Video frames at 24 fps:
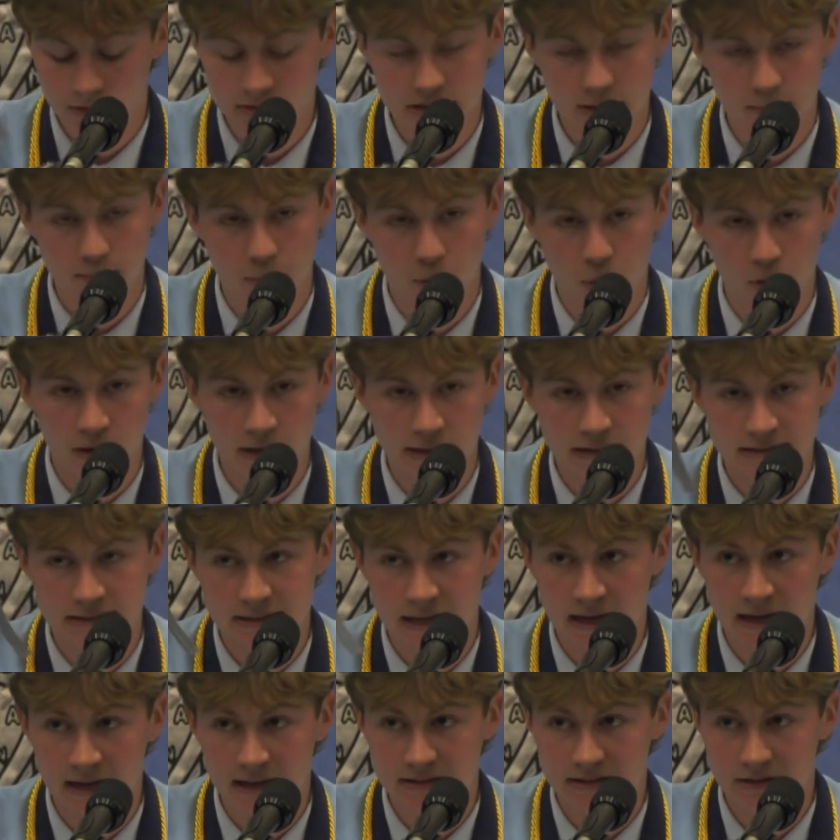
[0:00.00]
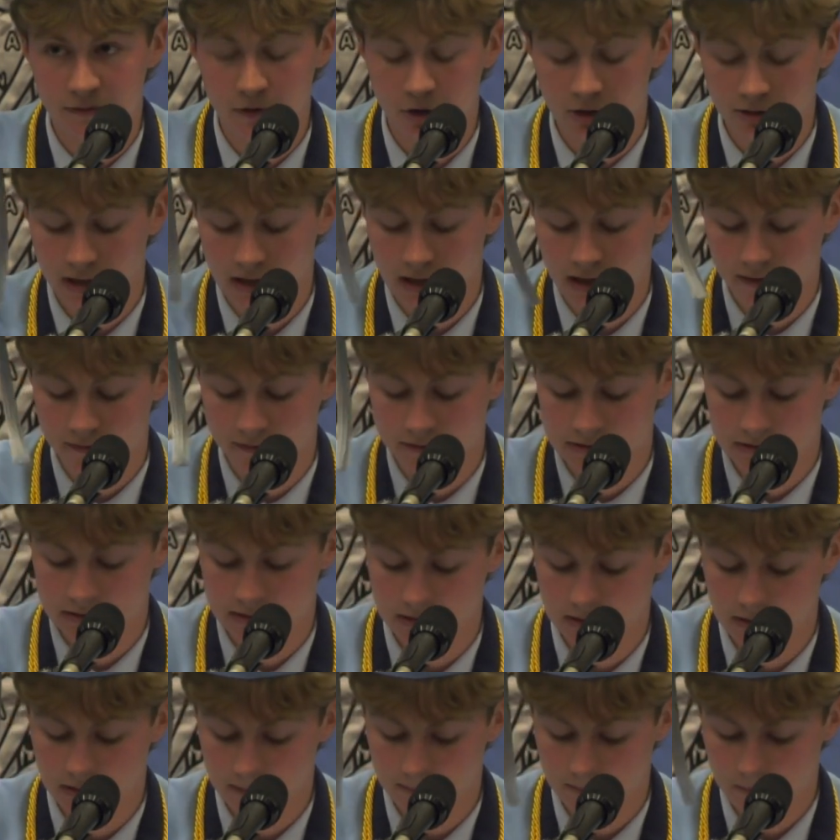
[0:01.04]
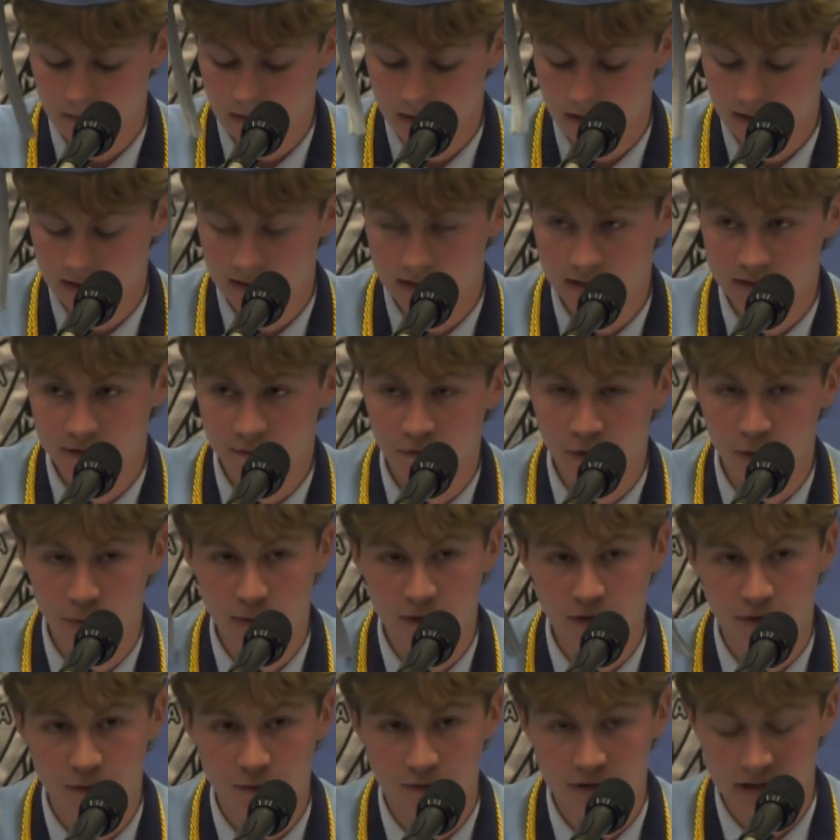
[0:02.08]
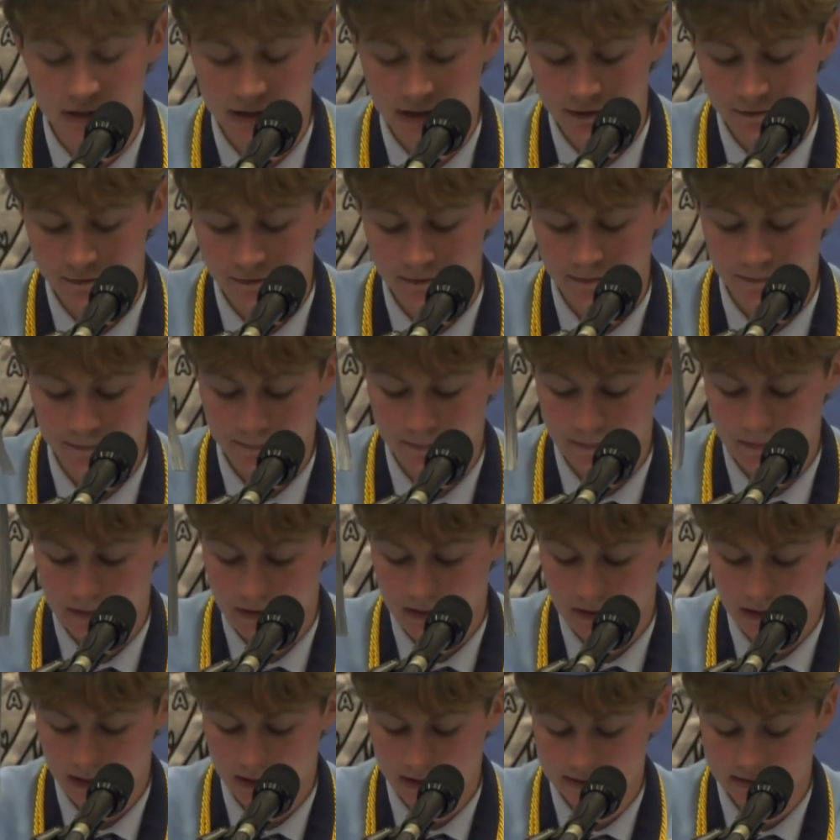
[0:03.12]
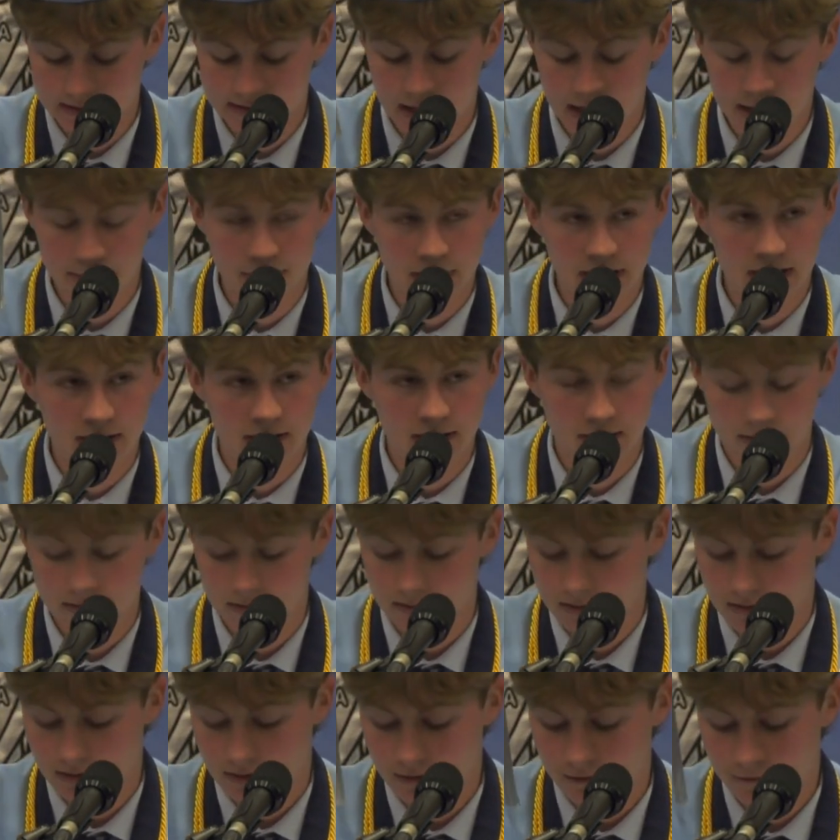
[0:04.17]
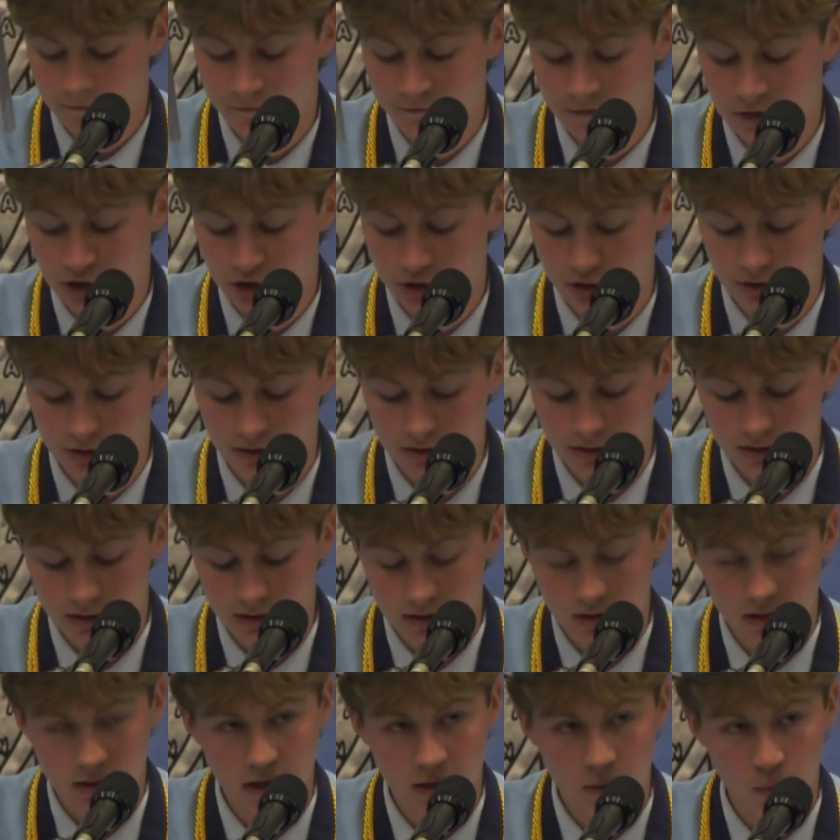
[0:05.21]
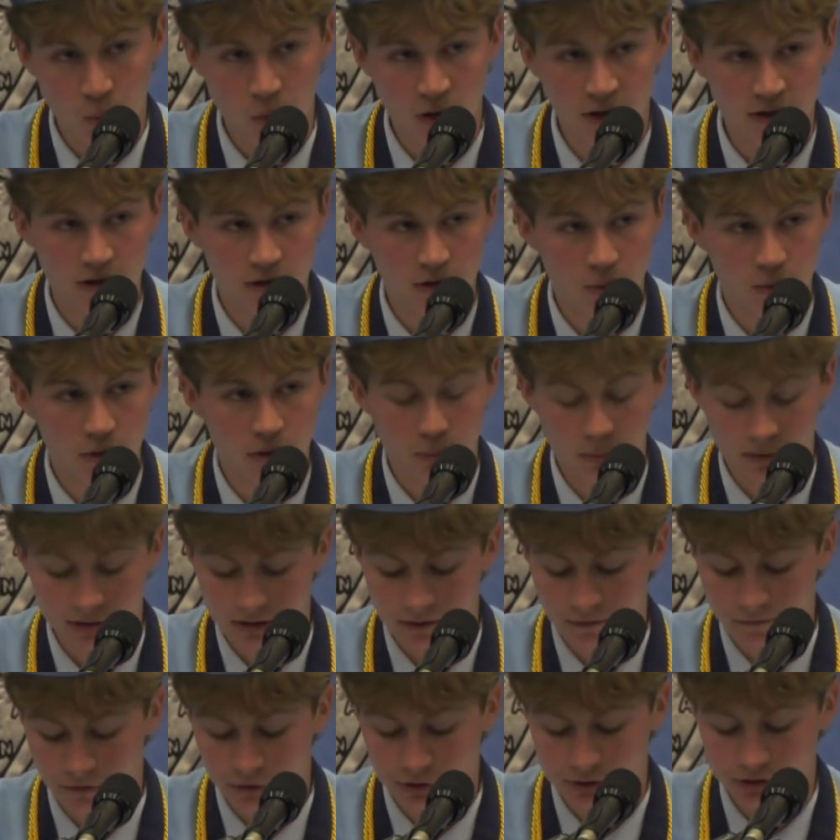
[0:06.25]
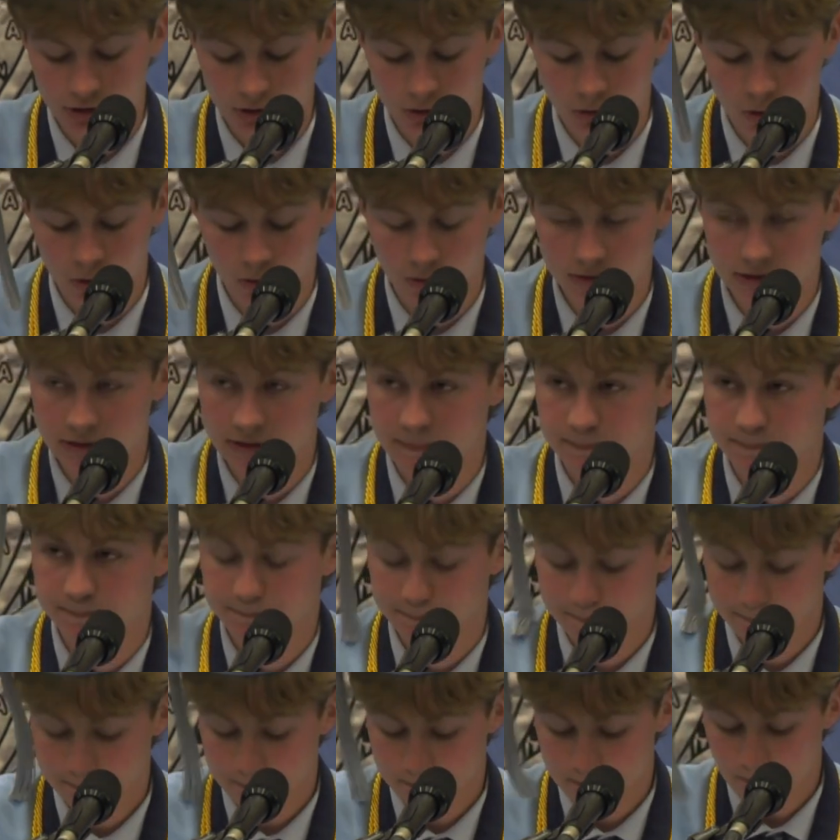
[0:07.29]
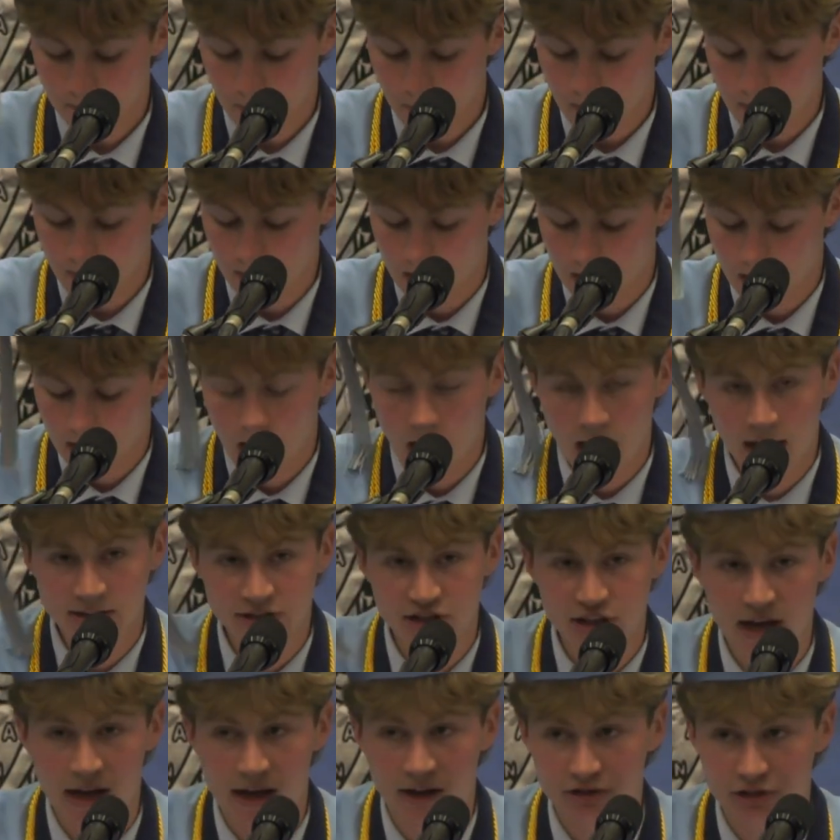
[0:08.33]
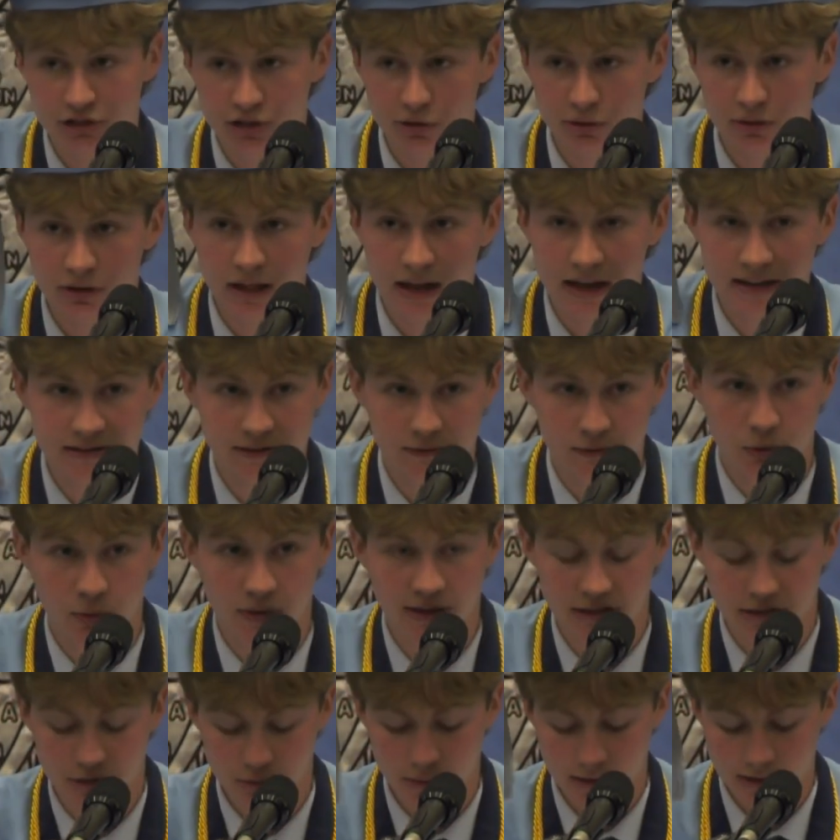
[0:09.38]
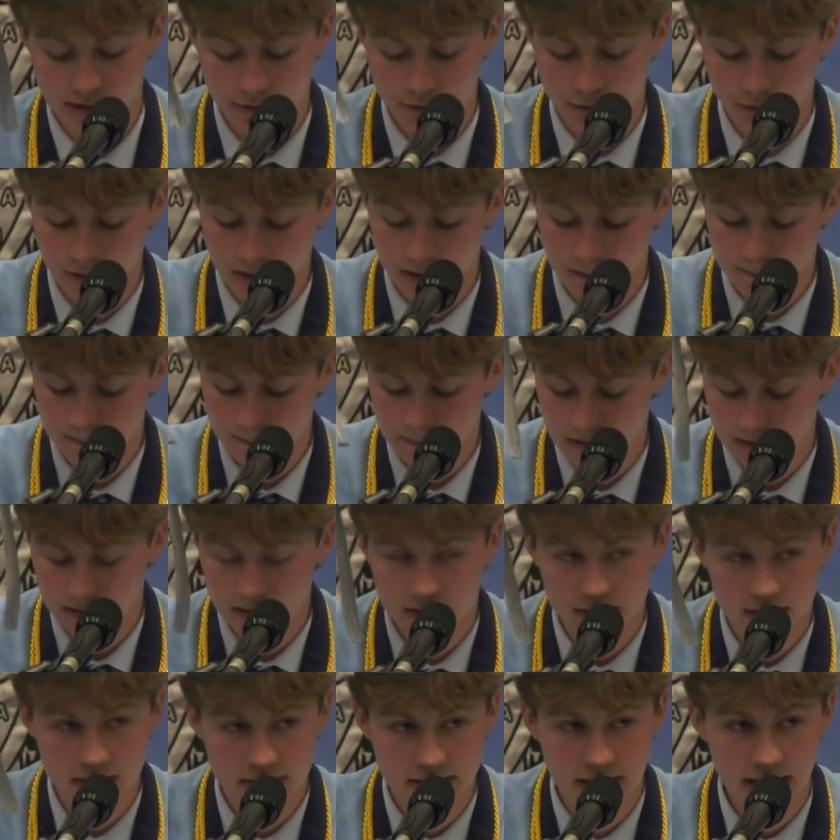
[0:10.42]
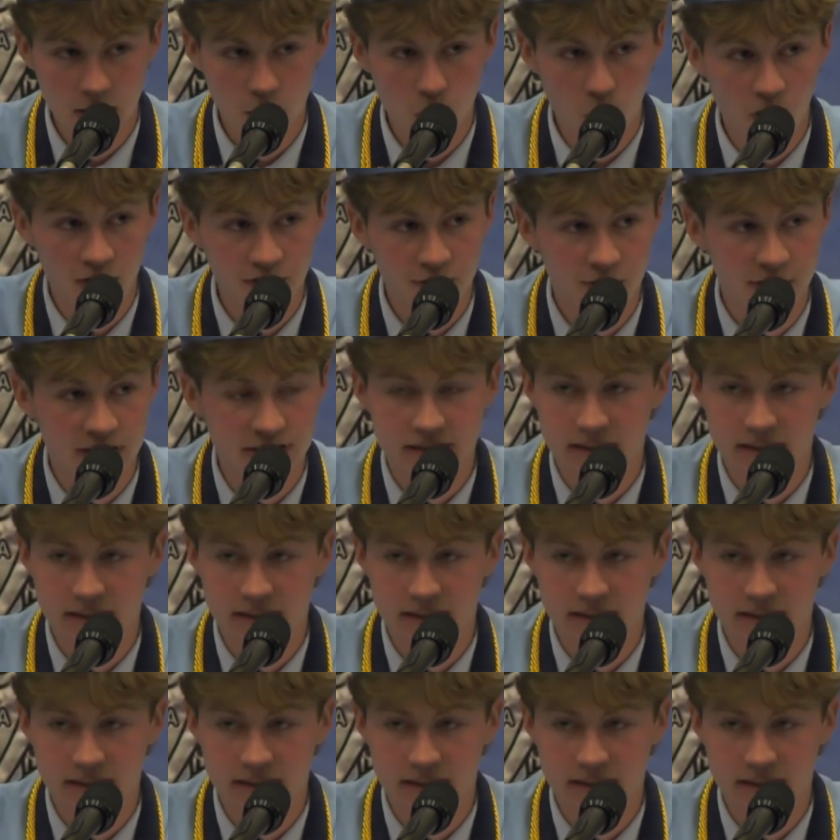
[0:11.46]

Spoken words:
important days of our lives. It is filled with relief, excitement, fear, and wonder with what the future holds. I challenge you, class of 2023, take one risk a